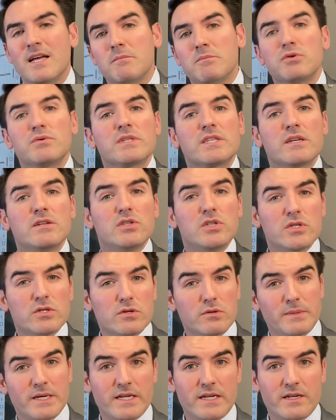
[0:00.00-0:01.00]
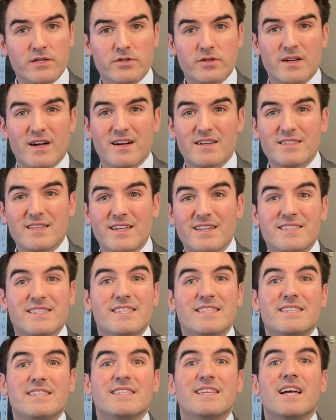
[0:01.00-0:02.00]
but what's unusual about nitric oxide is
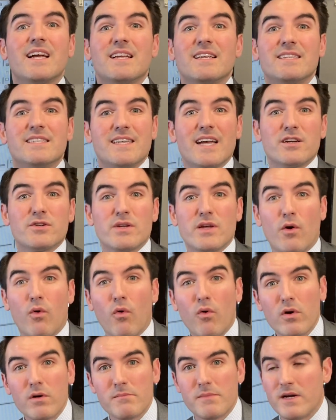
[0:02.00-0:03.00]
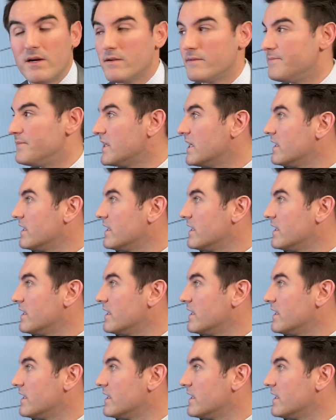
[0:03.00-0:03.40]
it's actually a hormone.